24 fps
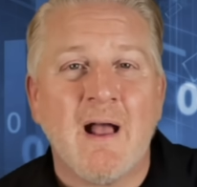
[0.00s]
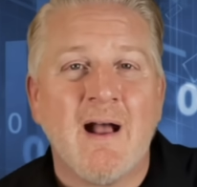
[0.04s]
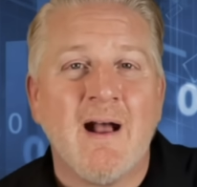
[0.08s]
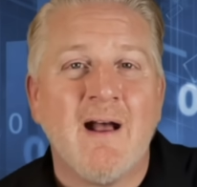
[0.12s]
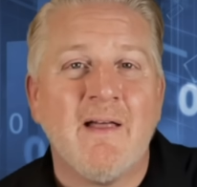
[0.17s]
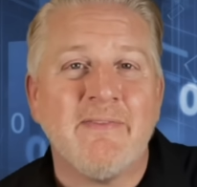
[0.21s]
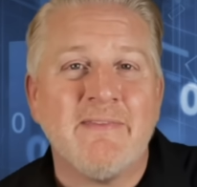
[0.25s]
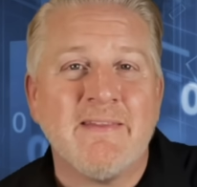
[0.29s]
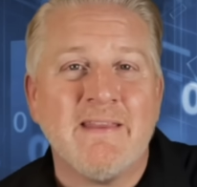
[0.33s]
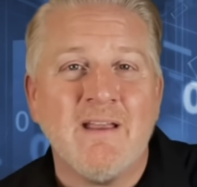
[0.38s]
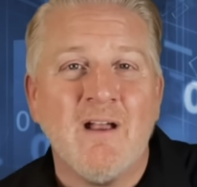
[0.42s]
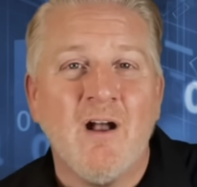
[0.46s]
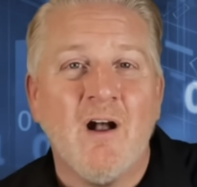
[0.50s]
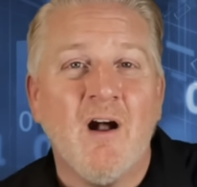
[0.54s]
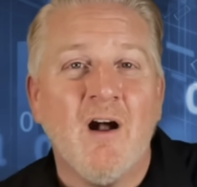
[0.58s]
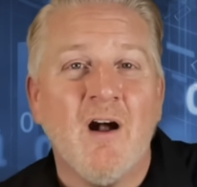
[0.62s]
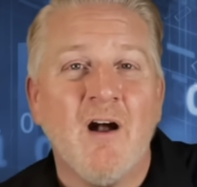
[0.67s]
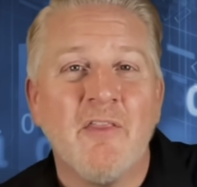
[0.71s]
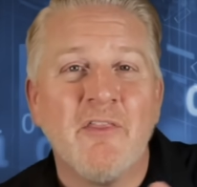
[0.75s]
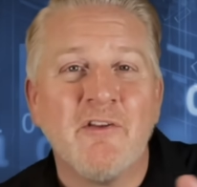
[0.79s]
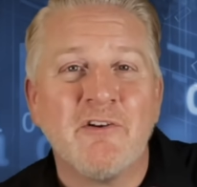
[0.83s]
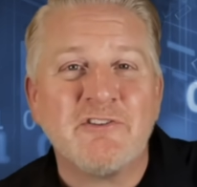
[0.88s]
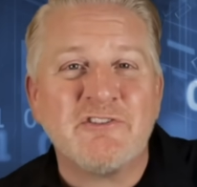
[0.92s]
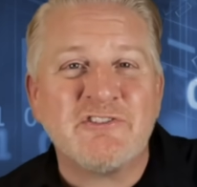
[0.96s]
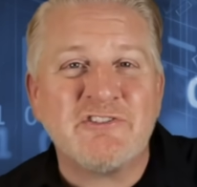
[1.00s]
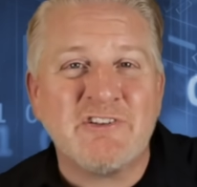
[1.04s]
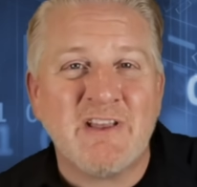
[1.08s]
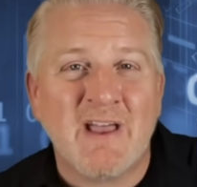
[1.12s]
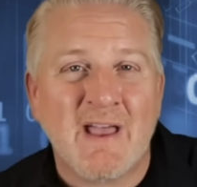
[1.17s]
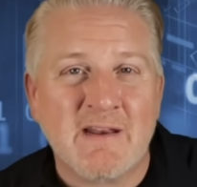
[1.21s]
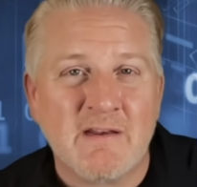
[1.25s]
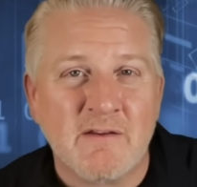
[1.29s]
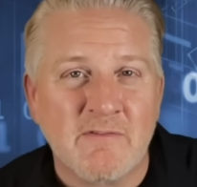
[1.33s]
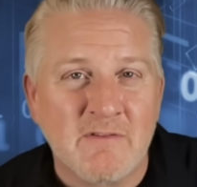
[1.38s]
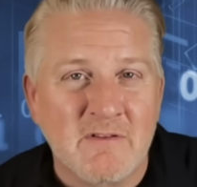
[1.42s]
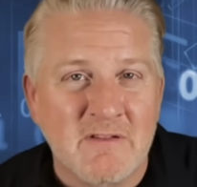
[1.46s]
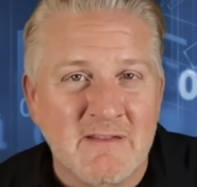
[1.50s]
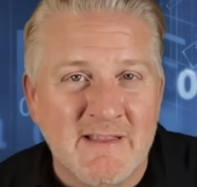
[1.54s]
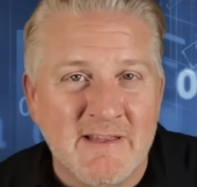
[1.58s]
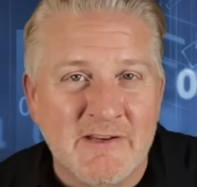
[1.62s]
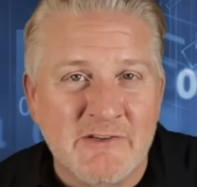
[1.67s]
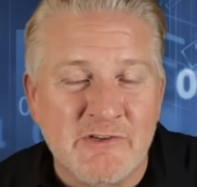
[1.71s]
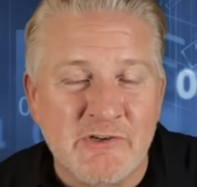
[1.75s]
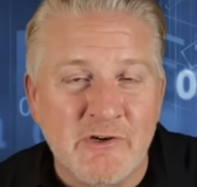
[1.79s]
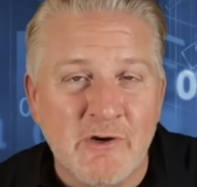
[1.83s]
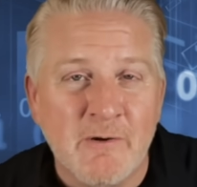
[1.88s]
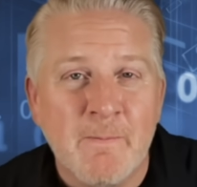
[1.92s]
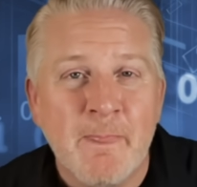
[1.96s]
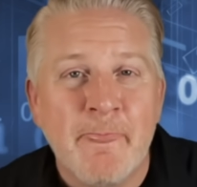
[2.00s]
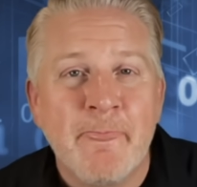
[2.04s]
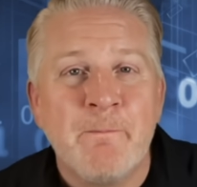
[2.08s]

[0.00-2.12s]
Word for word: on the other side of the ledger